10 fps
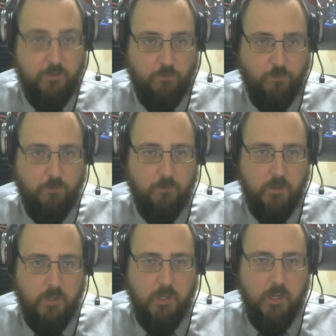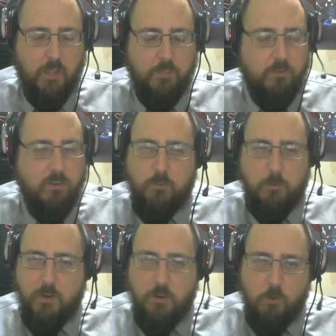is true. There seems to
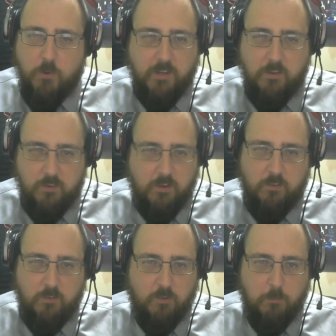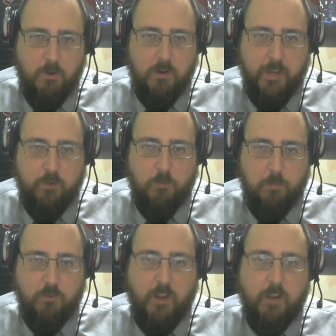be no consensus among
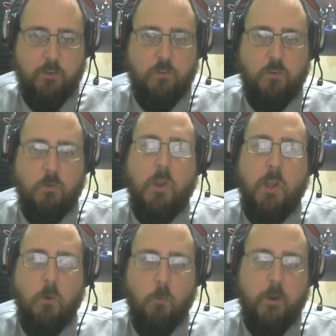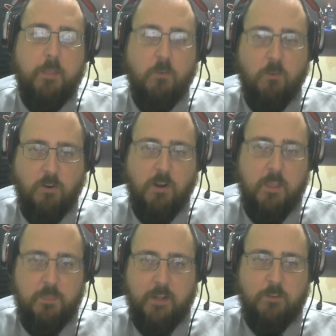experts as to whether or
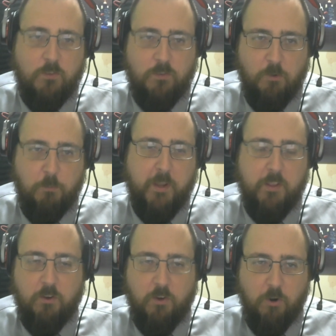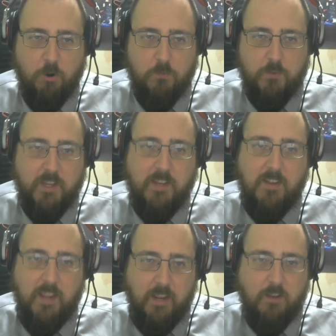not that slope in the curve
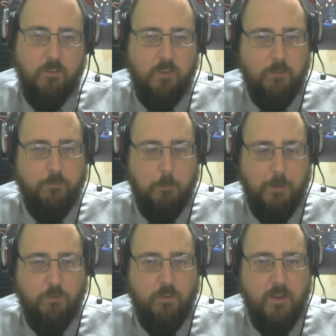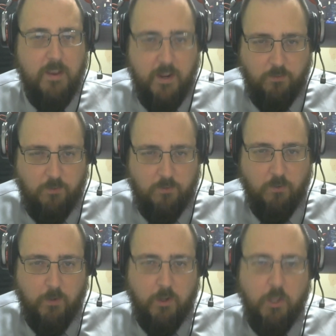contains the information
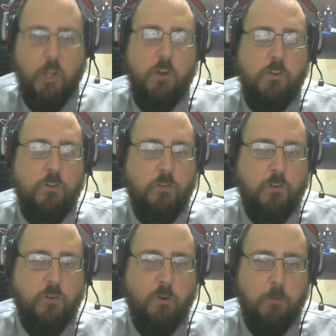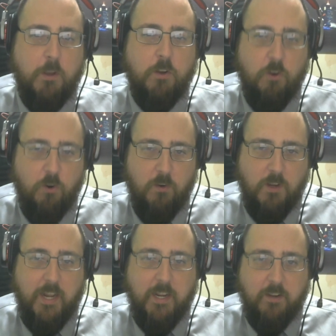necessary to determine
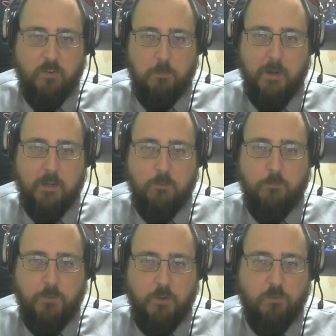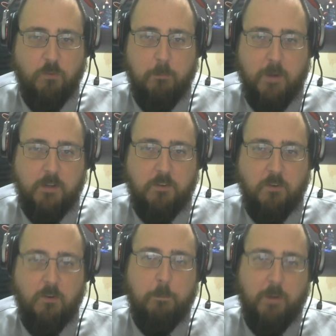current and expected future
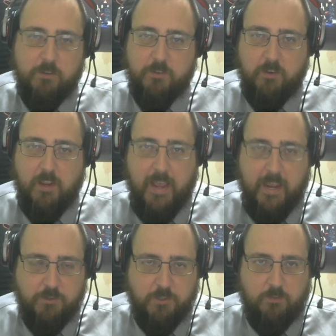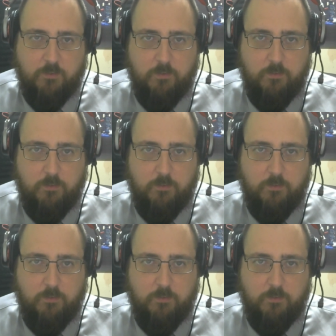monetary policy actions.